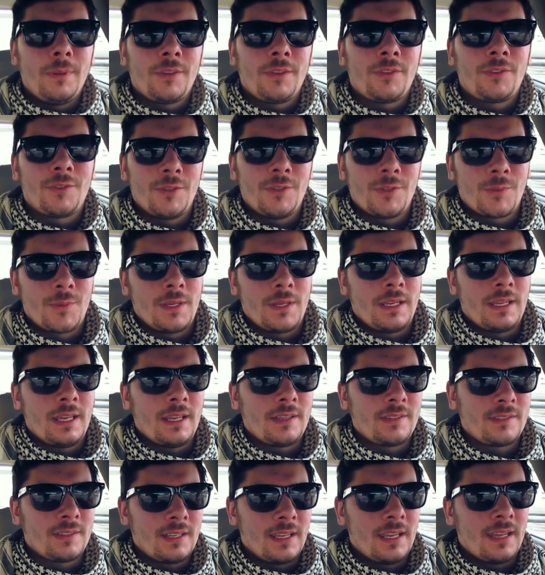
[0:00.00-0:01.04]
as soon as we
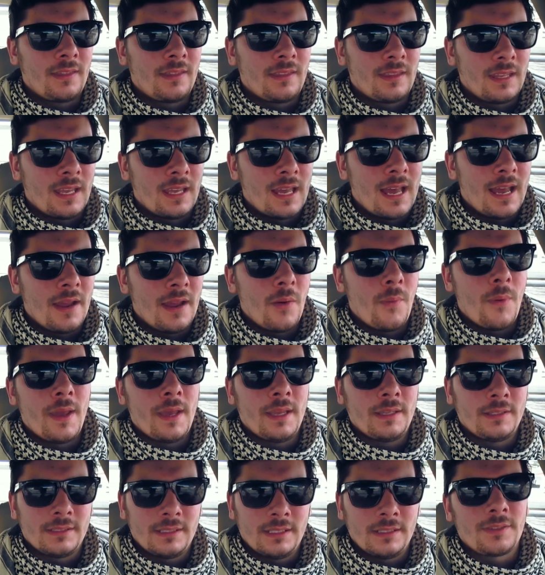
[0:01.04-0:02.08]
actually hit the
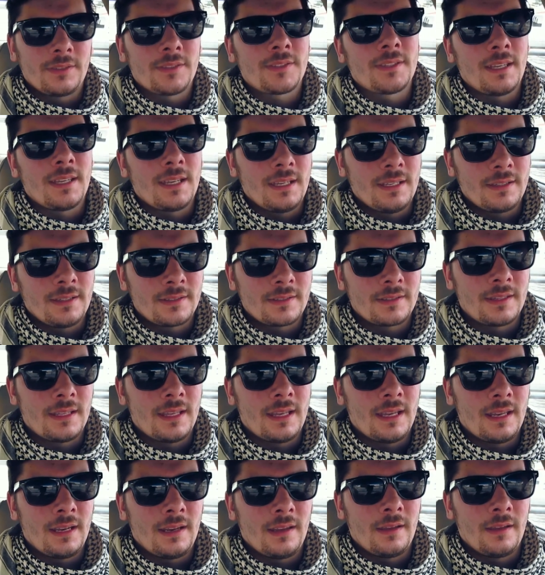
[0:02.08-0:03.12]
highways and interstates
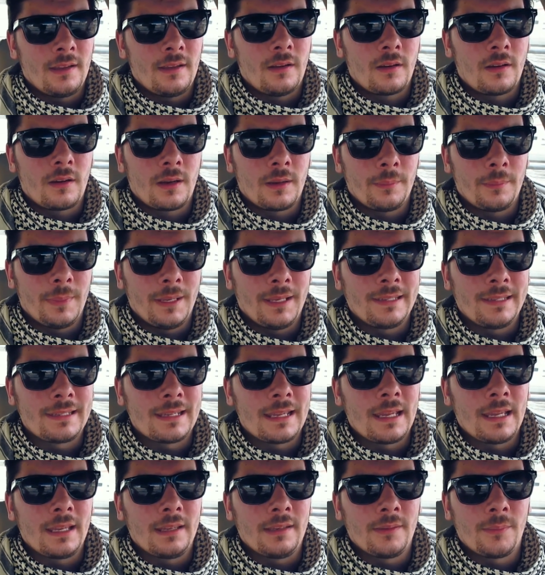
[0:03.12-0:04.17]
that are
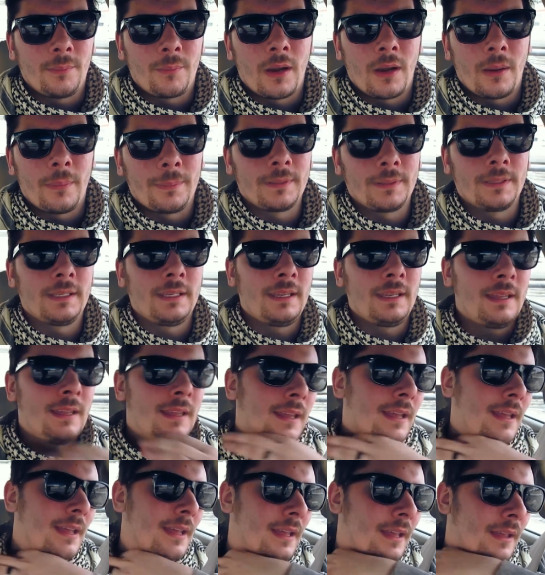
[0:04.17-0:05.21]
maintained properly,
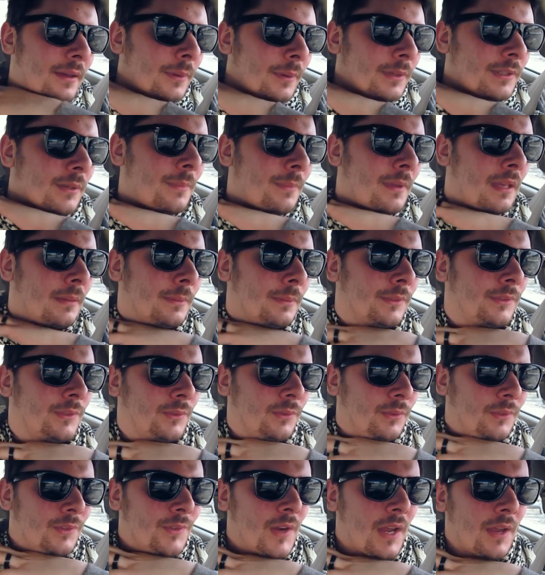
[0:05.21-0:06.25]
we should be able
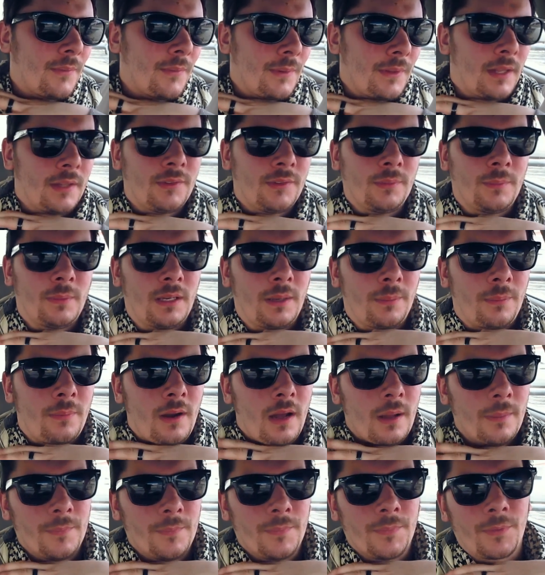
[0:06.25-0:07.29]
to drive without too many
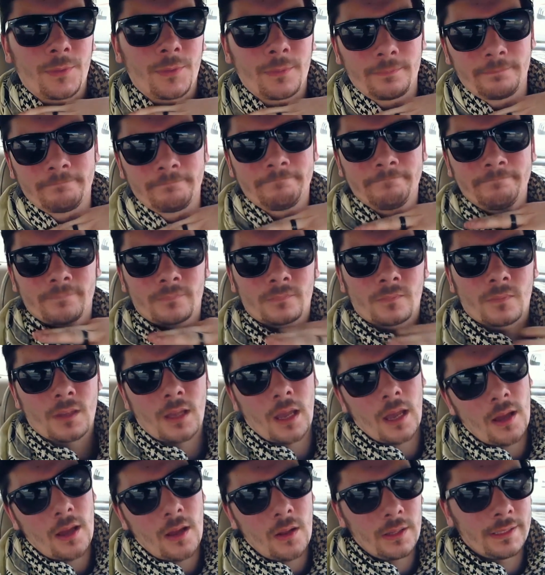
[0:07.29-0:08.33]
problems.
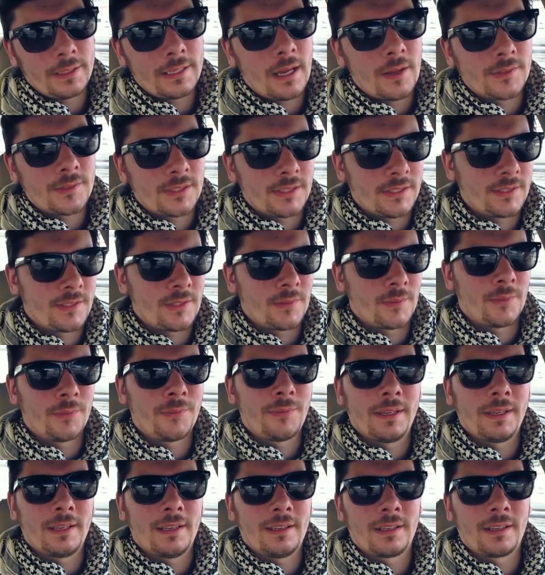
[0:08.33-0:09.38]
Only downside is you will
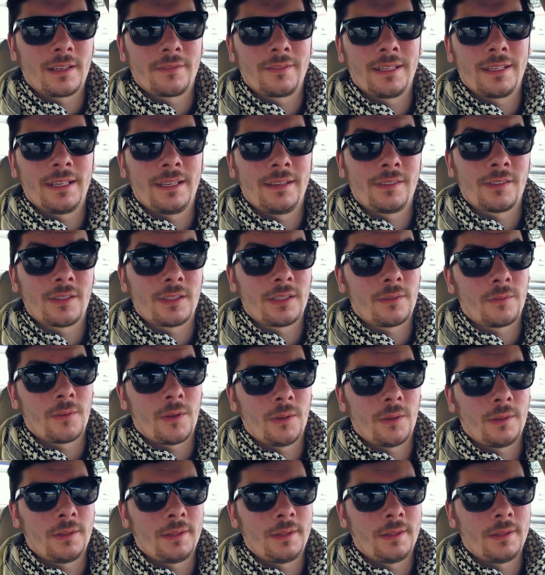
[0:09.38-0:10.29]
find a lot of idiots on the road